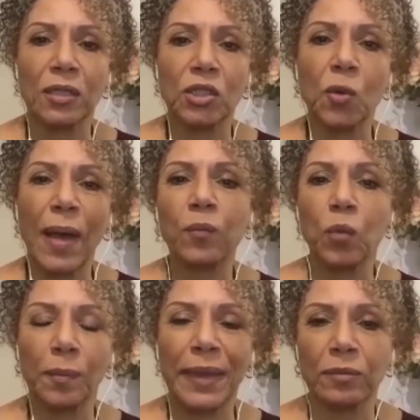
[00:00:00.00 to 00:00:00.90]
Joanne
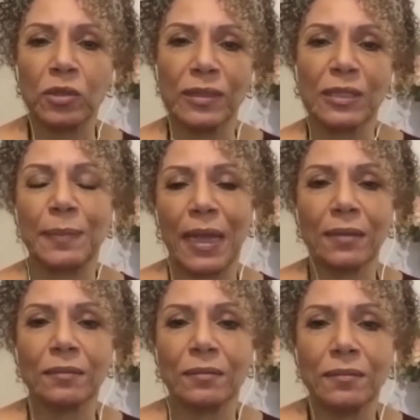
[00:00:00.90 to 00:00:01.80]
will be able to
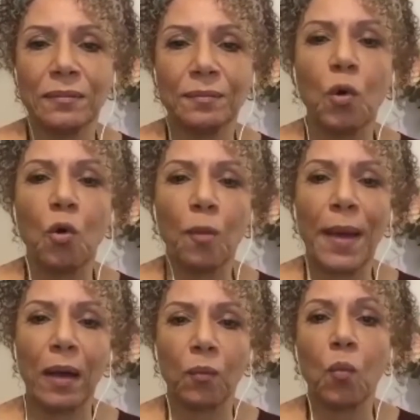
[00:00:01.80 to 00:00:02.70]
explain more
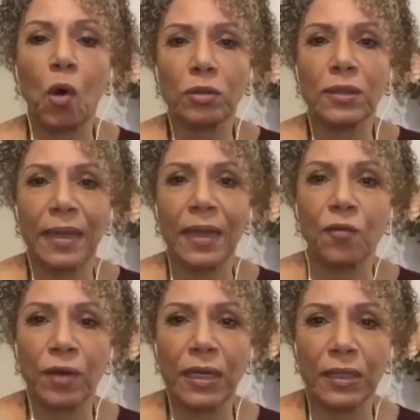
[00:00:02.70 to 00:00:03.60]
about what the
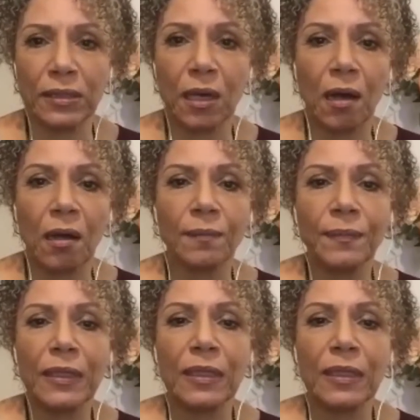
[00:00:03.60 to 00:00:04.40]
ingredients are.